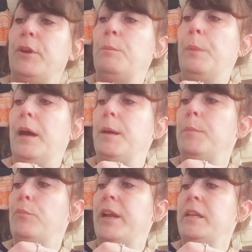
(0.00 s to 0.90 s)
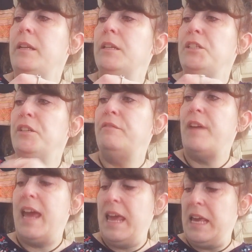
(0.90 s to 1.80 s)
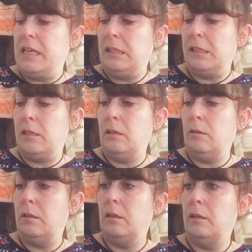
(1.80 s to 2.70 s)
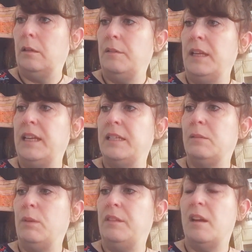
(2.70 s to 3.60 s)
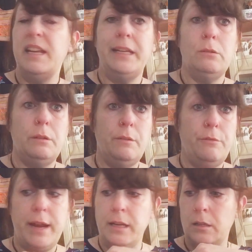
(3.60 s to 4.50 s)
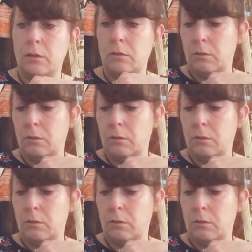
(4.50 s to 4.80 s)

Room by Brenda Gervais. I think it's with Thy Needle and Thread.